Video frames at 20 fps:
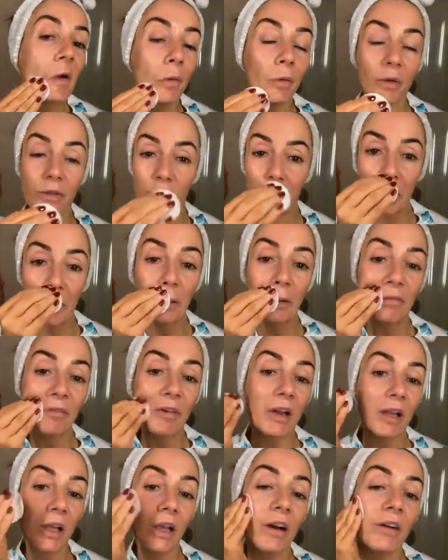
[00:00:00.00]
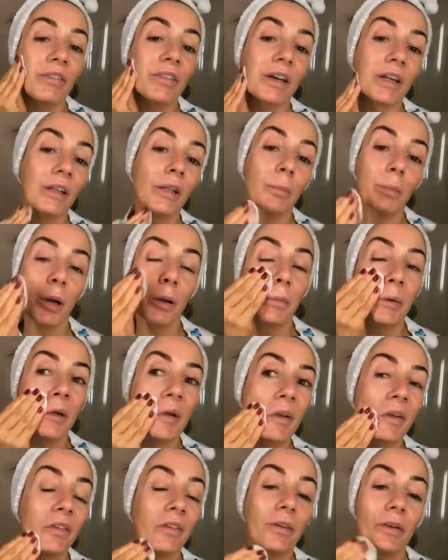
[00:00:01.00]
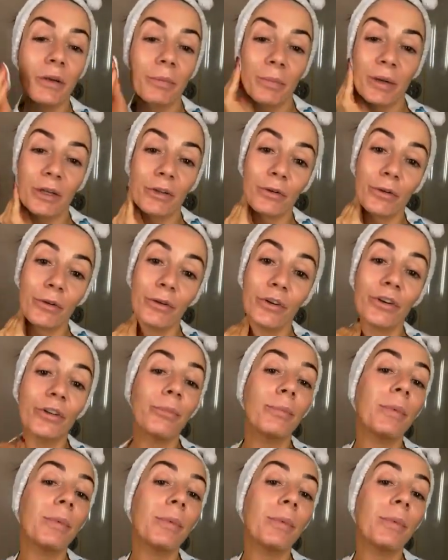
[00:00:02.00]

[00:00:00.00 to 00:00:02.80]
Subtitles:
which I don't have any of at the moment because they're in my daughter's